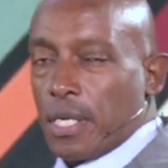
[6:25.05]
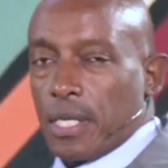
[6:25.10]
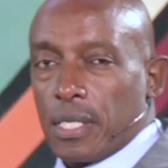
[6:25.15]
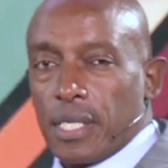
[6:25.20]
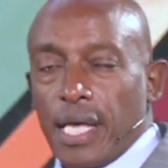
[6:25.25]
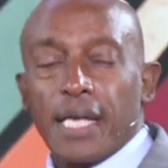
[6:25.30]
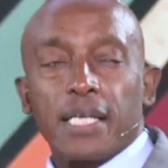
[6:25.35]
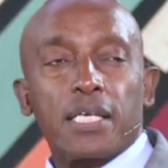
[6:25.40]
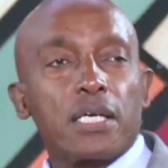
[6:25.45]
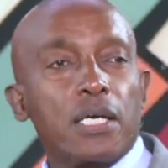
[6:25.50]

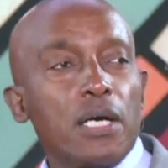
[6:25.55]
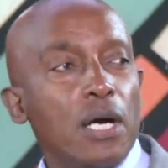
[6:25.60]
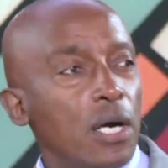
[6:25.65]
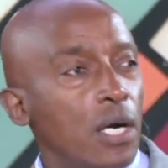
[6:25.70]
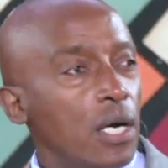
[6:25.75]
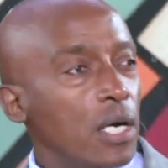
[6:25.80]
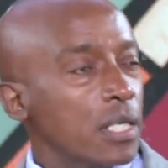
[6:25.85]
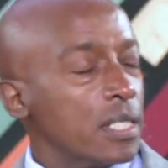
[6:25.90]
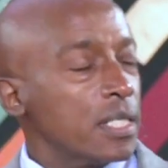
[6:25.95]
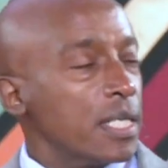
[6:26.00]
that
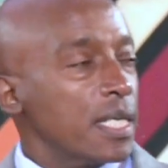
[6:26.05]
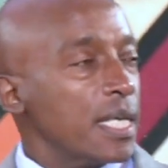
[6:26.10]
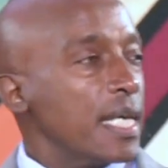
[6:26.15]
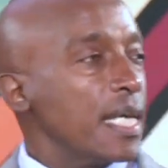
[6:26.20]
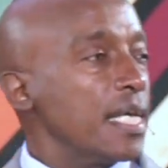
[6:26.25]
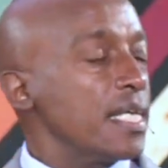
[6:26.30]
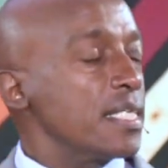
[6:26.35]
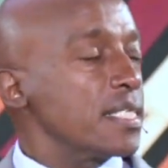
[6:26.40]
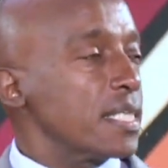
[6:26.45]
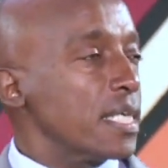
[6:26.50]
God
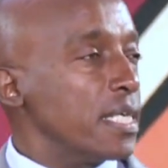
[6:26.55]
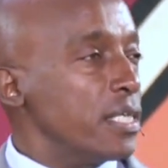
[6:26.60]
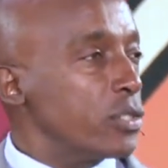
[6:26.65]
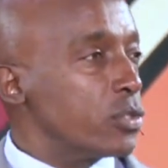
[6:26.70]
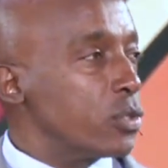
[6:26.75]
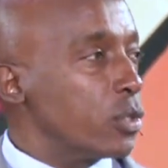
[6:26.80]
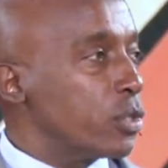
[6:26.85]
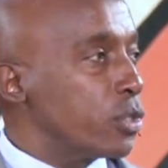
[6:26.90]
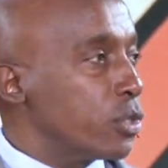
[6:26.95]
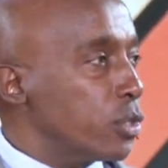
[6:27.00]
is
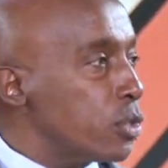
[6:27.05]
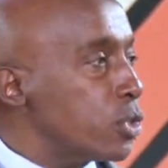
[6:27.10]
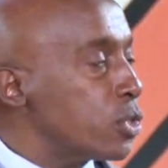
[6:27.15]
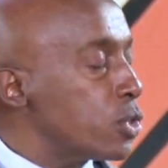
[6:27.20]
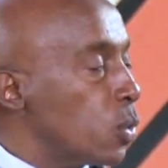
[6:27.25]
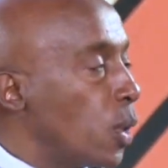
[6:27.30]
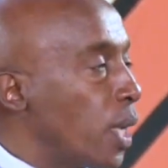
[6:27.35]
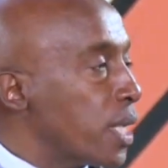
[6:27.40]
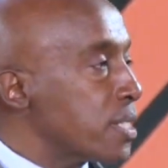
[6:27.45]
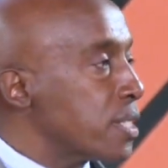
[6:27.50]
introduced to
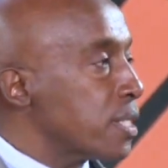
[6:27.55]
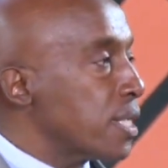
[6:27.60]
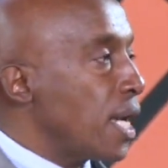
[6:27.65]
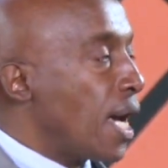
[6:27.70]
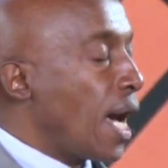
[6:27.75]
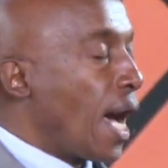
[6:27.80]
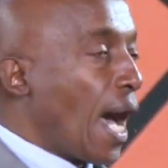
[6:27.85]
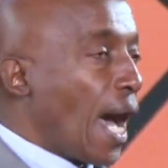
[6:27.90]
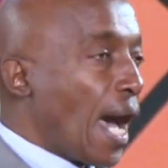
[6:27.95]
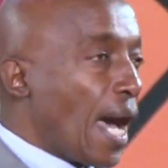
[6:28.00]
us
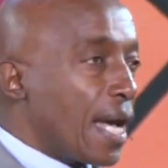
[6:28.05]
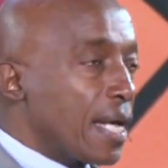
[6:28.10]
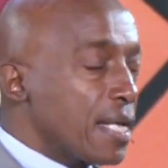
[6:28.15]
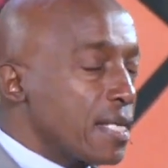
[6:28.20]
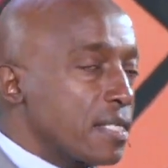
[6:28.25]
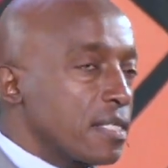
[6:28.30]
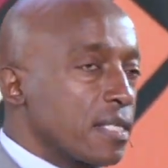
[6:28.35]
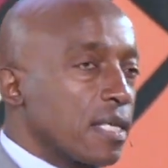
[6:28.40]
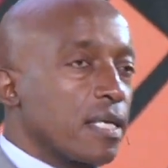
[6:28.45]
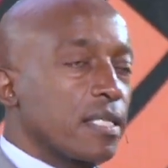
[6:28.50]

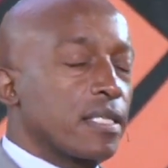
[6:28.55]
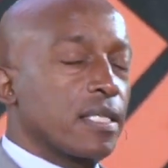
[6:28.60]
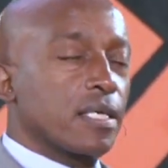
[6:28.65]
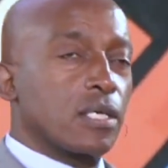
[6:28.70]
as the